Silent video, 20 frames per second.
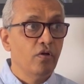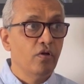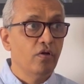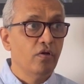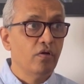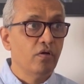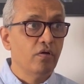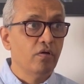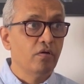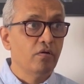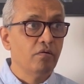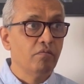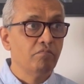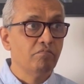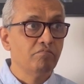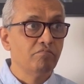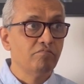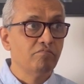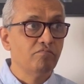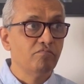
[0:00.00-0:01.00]
um,
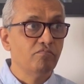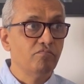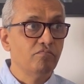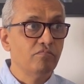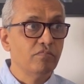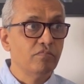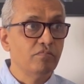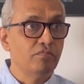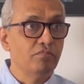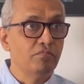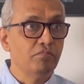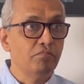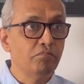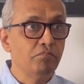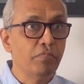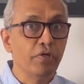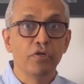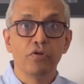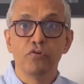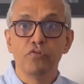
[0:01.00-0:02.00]

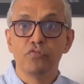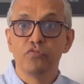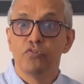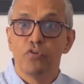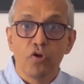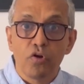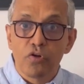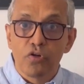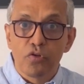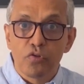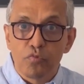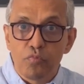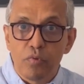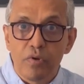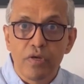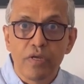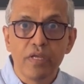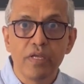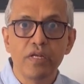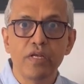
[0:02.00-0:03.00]
because doctors
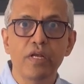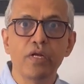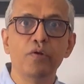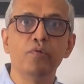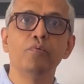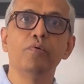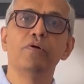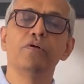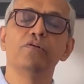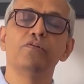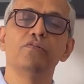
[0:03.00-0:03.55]
work in networks,